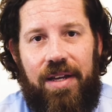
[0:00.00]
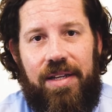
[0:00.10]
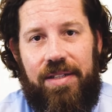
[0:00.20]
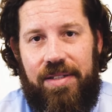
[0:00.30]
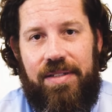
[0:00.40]

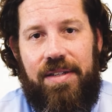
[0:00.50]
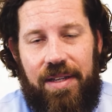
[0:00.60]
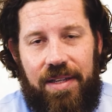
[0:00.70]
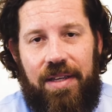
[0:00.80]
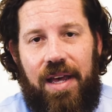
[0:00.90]

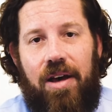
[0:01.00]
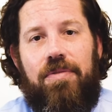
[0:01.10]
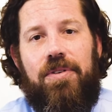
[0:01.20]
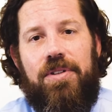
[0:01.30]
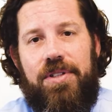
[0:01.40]
it's
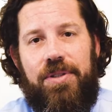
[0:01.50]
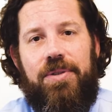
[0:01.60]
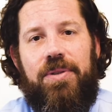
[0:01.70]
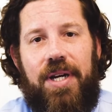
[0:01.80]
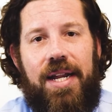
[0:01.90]
helpful
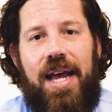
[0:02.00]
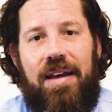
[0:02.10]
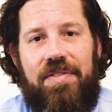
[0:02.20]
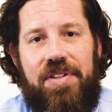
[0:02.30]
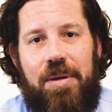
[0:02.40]
to kind of
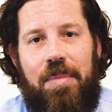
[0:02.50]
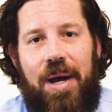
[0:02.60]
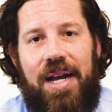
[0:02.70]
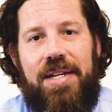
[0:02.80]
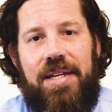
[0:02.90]
have some
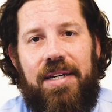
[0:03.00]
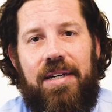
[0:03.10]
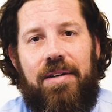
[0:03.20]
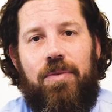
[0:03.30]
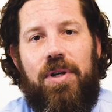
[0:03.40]
idea
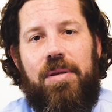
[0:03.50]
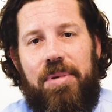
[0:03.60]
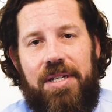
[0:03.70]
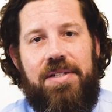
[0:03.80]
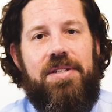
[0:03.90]
of what the
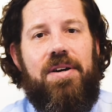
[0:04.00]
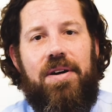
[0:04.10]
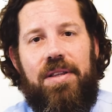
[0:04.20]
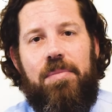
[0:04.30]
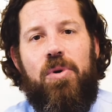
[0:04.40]
pieces
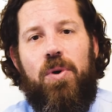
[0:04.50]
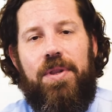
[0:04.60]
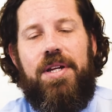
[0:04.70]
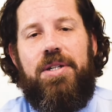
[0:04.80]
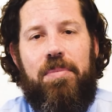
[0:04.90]
are on the
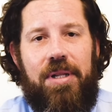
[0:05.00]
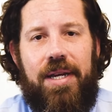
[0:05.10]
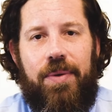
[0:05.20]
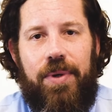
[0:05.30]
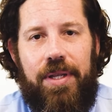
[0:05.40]
board that you're
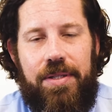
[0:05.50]
playing with.